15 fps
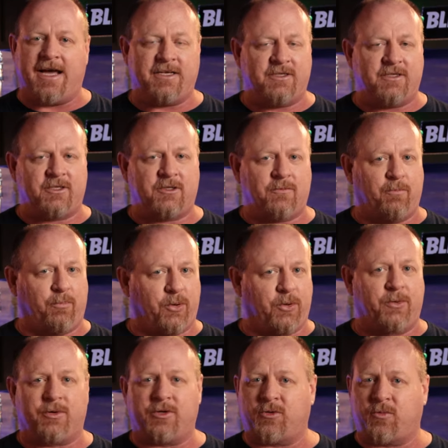as
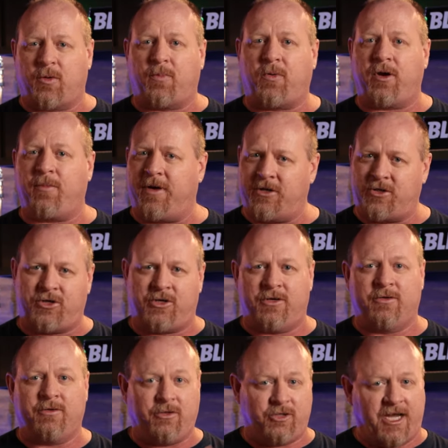brewers, we're pretty much
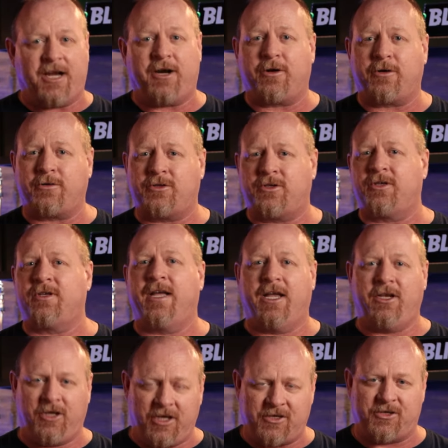janitors
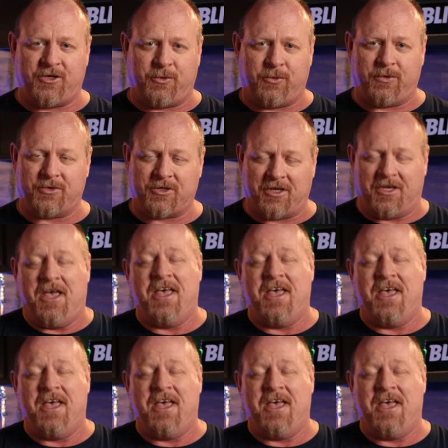and yeast stewards.